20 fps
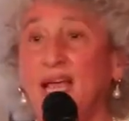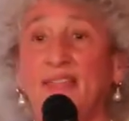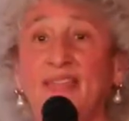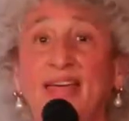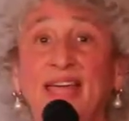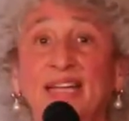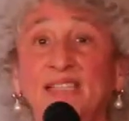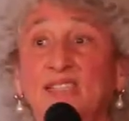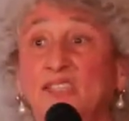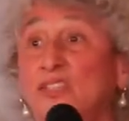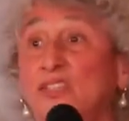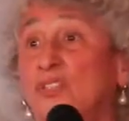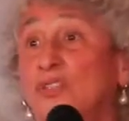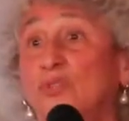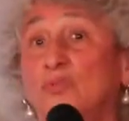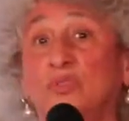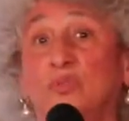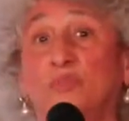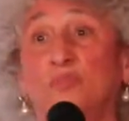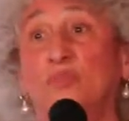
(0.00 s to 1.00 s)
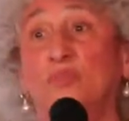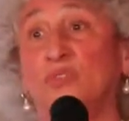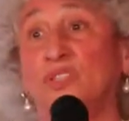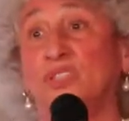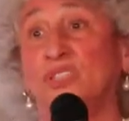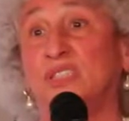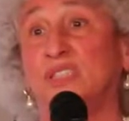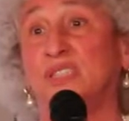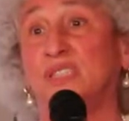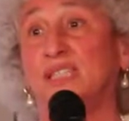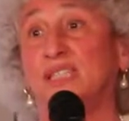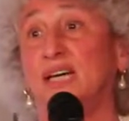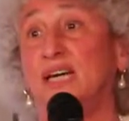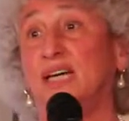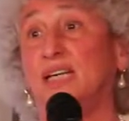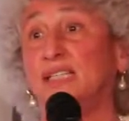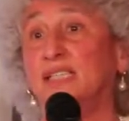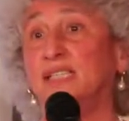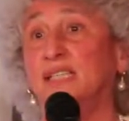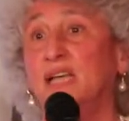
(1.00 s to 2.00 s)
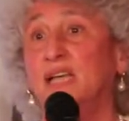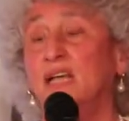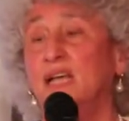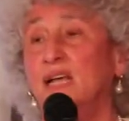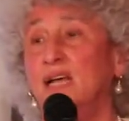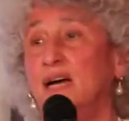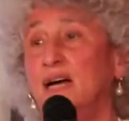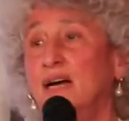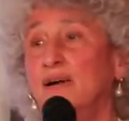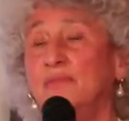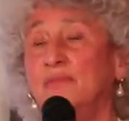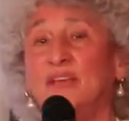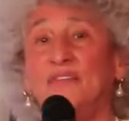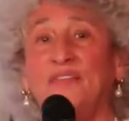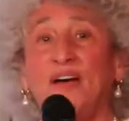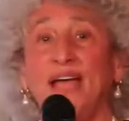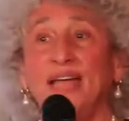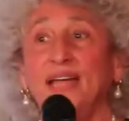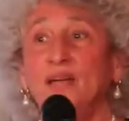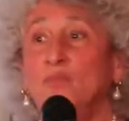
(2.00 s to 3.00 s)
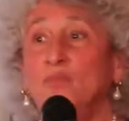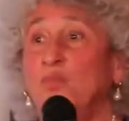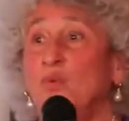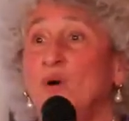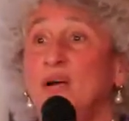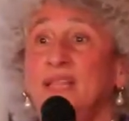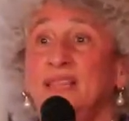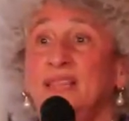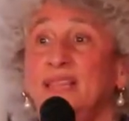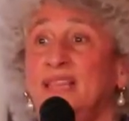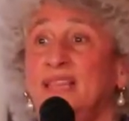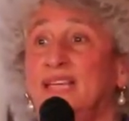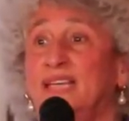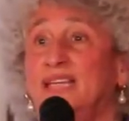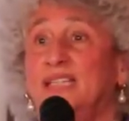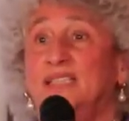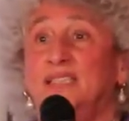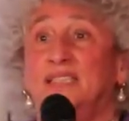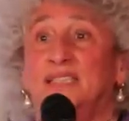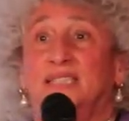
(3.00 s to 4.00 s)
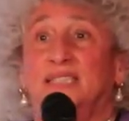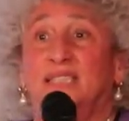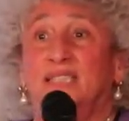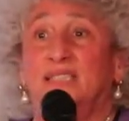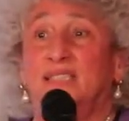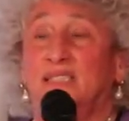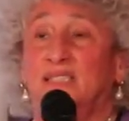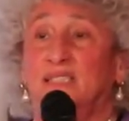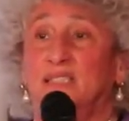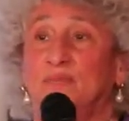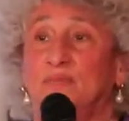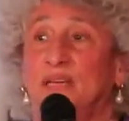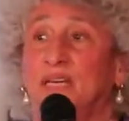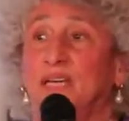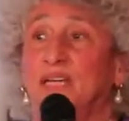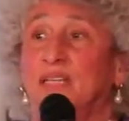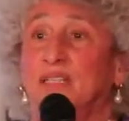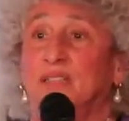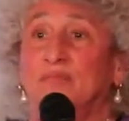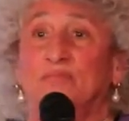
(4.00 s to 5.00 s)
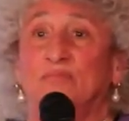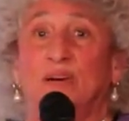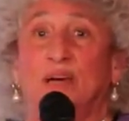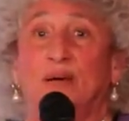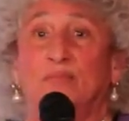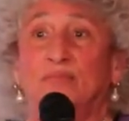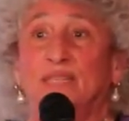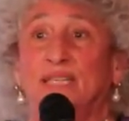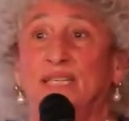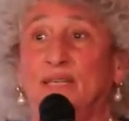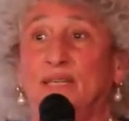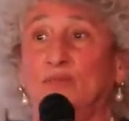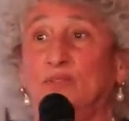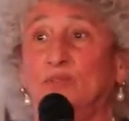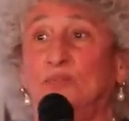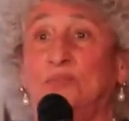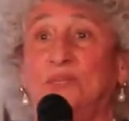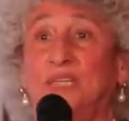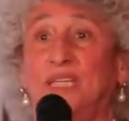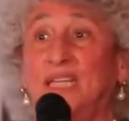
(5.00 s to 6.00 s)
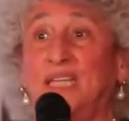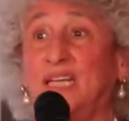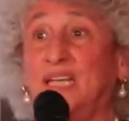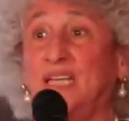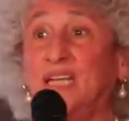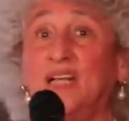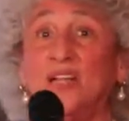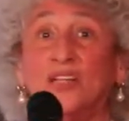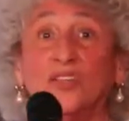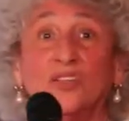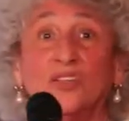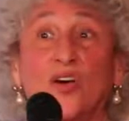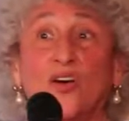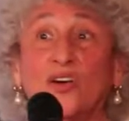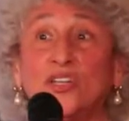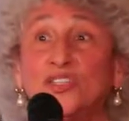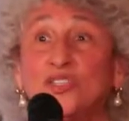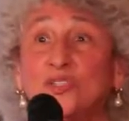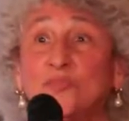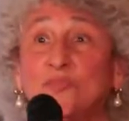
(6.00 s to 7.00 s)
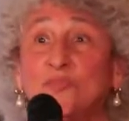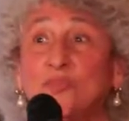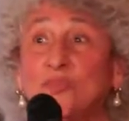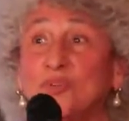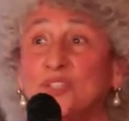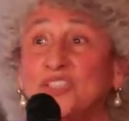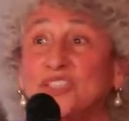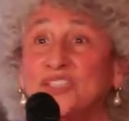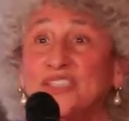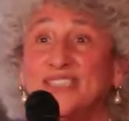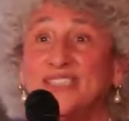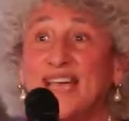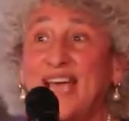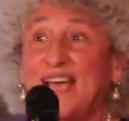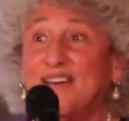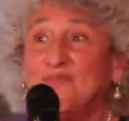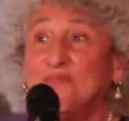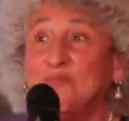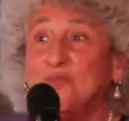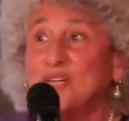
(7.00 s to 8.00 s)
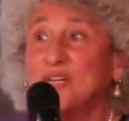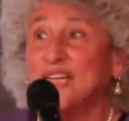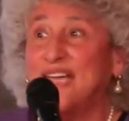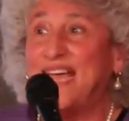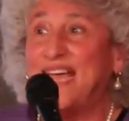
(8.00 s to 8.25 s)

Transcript: And that has to do with portion size. If I had one thing to teach the American public, it would be that larger portions have more